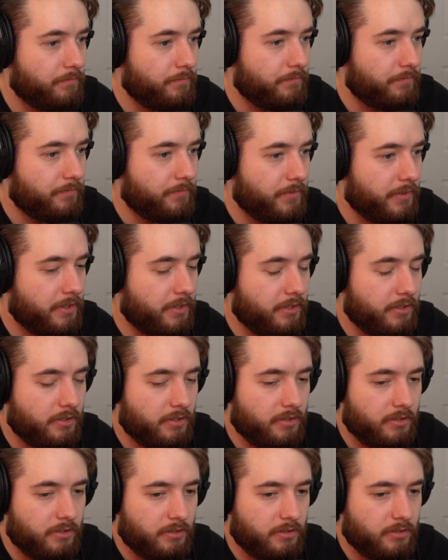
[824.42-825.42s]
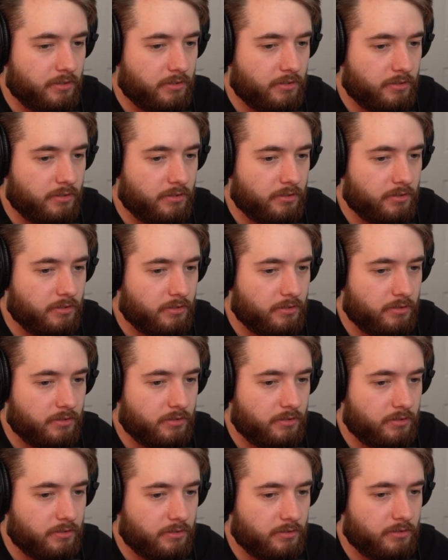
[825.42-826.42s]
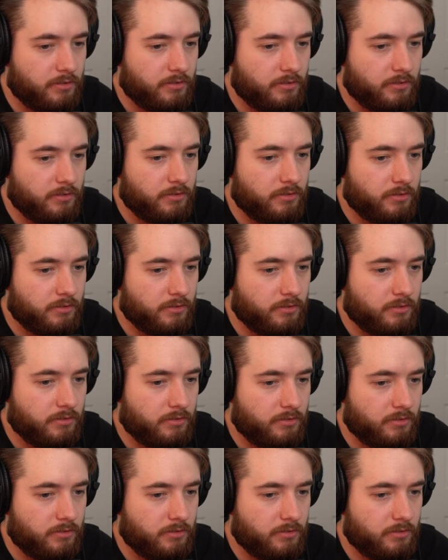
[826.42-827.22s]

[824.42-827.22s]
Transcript: (silence)